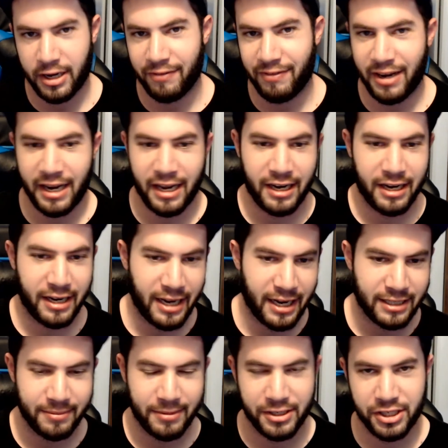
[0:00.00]
If I get a
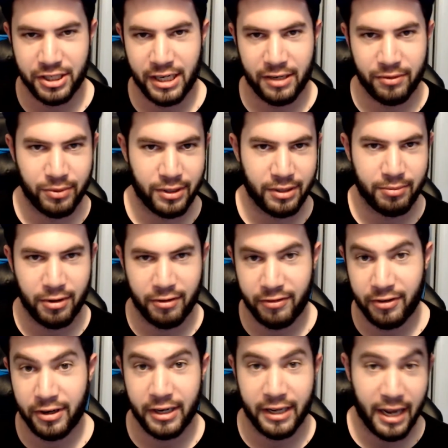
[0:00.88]
text message, I would
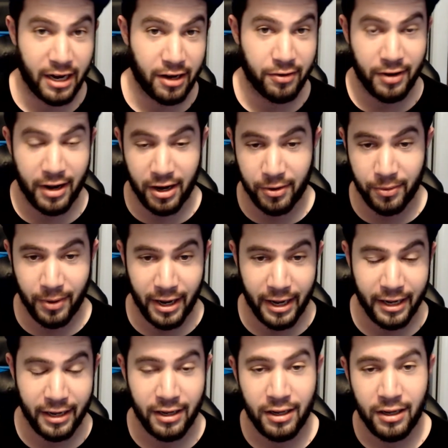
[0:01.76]
prefer to get it right
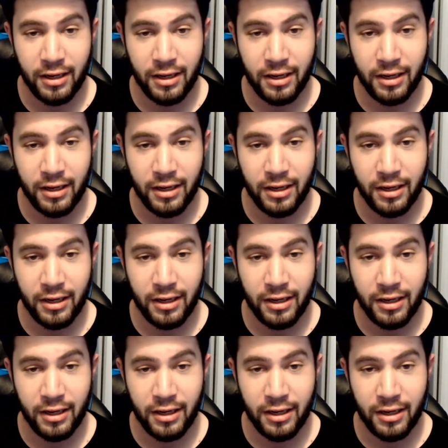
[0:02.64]
away.